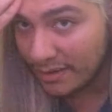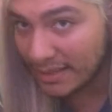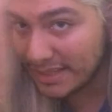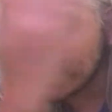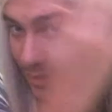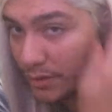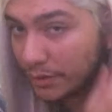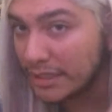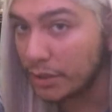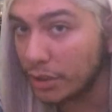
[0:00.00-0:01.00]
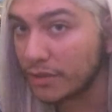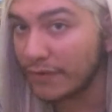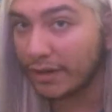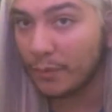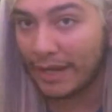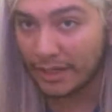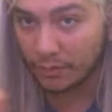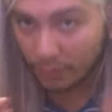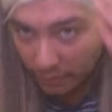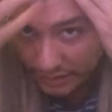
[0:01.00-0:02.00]
This looks very white.
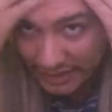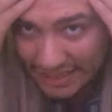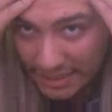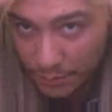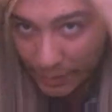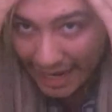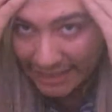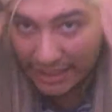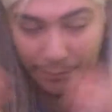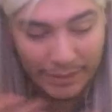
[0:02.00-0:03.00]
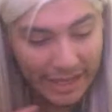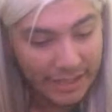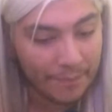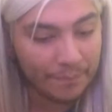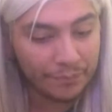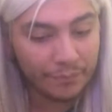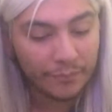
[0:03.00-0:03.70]
This is what I think of platinum.